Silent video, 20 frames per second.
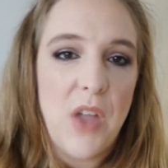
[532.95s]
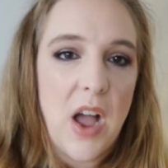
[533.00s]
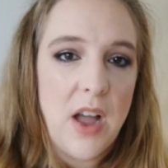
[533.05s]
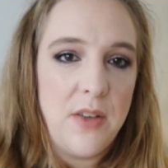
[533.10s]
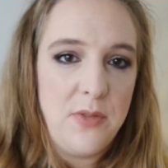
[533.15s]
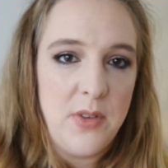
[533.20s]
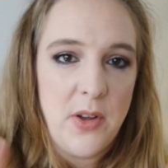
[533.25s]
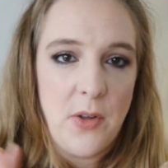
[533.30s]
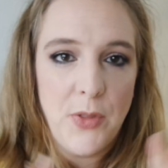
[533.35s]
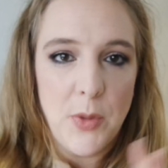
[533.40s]

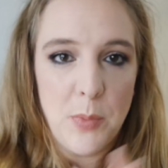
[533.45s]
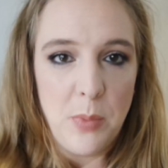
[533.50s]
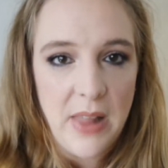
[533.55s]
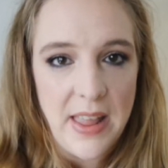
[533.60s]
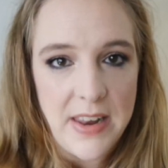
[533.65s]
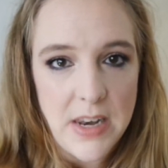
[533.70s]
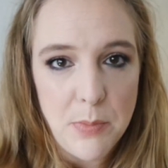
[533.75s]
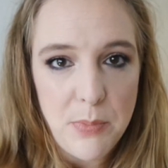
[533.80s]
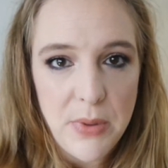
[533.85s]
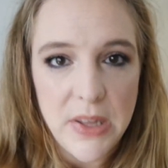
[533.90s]
I felt the
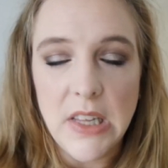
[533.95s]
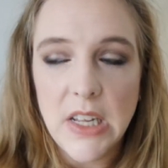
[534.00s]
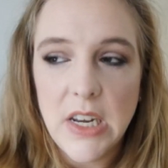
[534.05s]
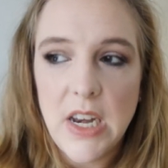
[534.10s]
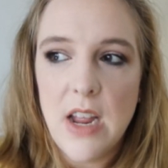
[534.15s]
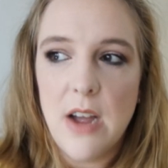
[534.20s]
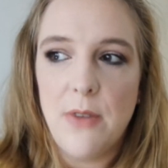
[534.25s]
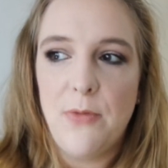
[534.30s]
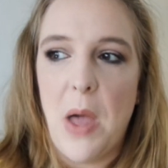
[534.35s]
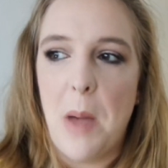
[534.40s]

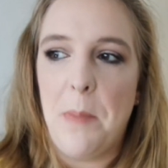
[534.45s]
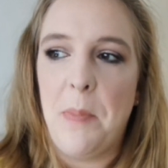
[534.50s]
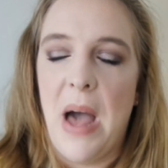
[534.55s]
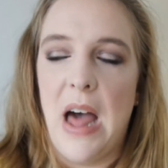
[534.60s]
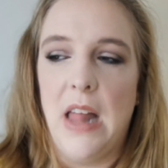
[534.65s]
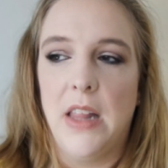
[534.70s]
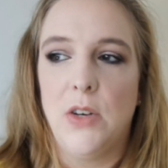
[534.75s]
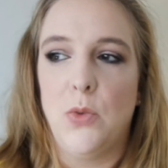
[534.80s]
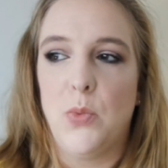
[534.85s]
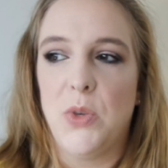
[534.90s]
blendability of that
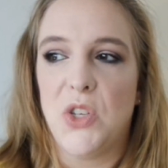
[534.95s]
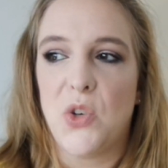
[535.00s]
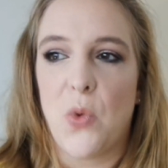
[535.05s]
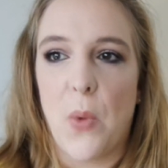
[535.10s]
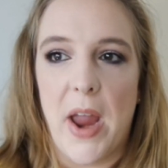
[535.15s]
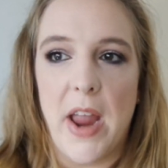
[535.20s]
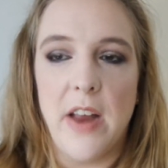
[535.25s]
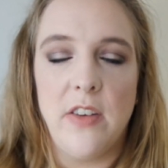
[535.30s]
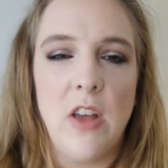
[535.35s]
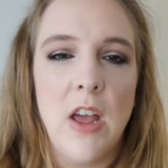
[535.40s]
palette was
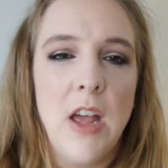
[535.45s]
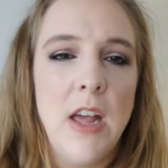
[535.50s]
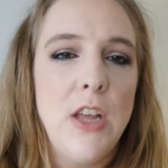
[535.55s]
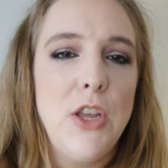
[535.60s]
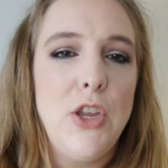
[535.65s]
great.